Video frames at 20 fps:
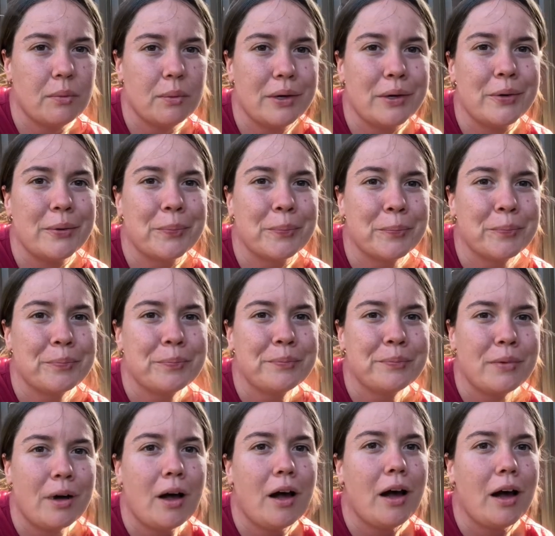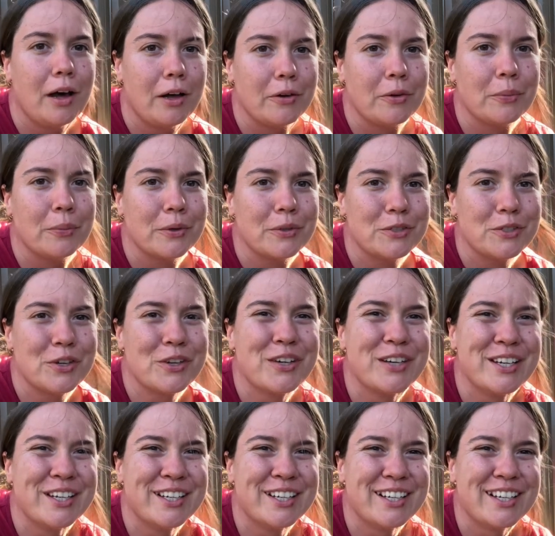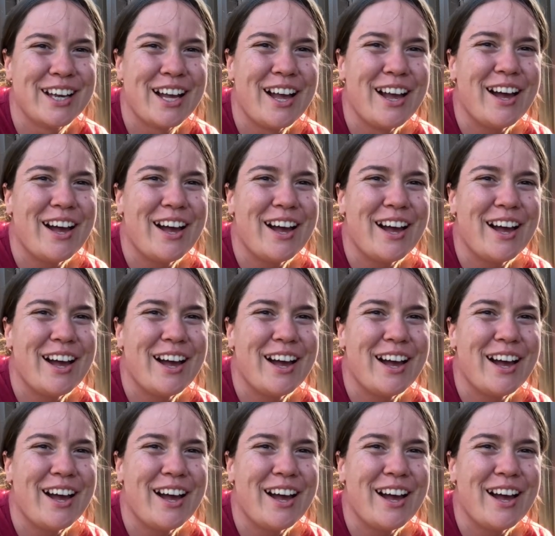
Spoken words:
Well, I don't want to.